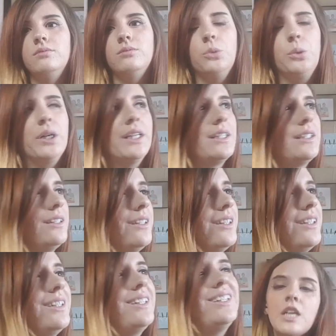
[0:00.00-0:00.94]
What?
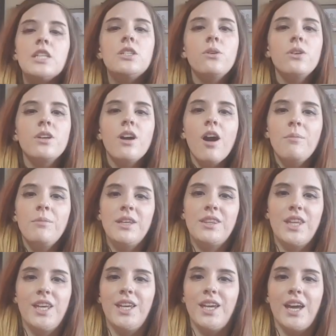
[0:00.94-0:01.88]
So it got me
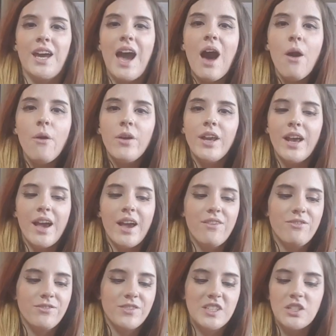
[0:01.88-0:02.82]
thinking, how can
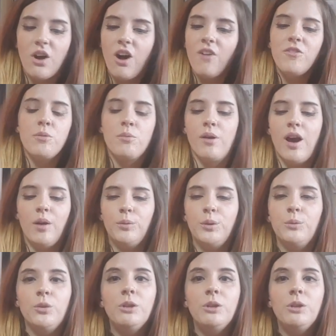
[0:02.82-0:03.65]
I solve the problem?